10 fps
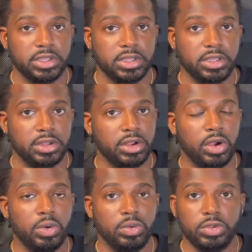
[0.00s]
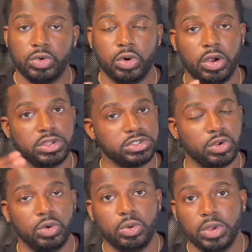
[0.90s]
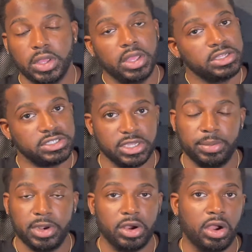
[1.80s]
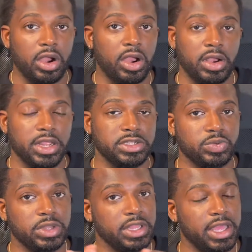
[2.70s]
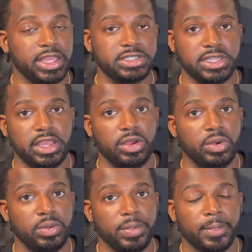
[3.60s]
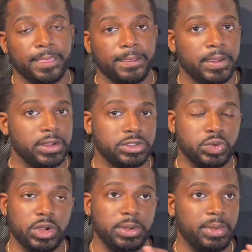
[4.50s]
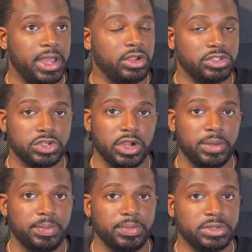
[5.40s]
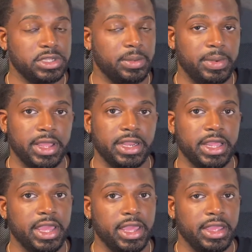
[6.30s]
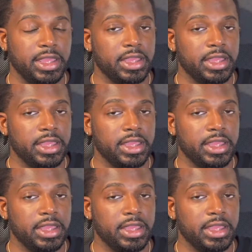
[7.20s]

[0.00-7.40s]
You know, you also similar earnings with the XL. 20-mile trip, something like that.